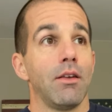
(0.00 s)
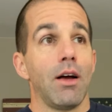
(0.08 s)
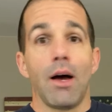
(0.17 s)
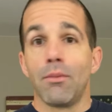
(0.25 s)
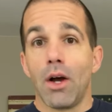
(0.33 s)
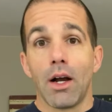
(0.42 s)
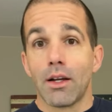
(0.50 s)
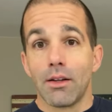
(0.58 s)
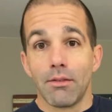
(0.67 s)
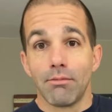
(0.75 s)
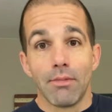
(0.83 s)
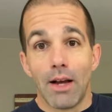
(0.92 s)
I'm not
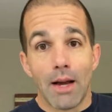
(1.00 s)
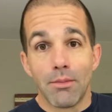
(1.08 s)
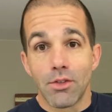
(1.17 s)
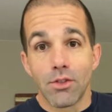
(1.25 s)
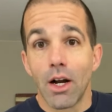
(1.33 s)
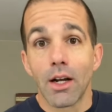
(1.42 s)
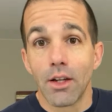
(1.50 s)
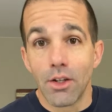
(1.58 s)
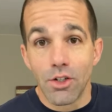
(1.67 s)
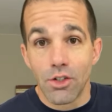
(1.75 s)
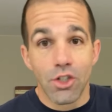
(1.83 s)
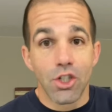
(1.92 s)
going to I'm just not going to
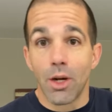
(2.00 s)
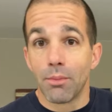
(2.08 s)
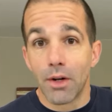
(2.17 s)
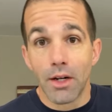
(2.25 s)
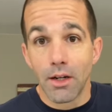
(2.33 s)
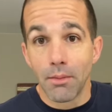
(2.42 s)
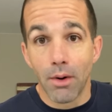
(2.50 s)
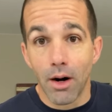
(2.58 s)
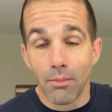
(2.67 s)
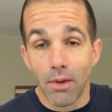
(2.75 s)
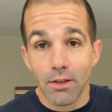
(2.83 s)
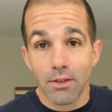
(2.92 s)
just jump right into bar
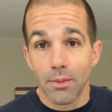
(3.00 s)
muscle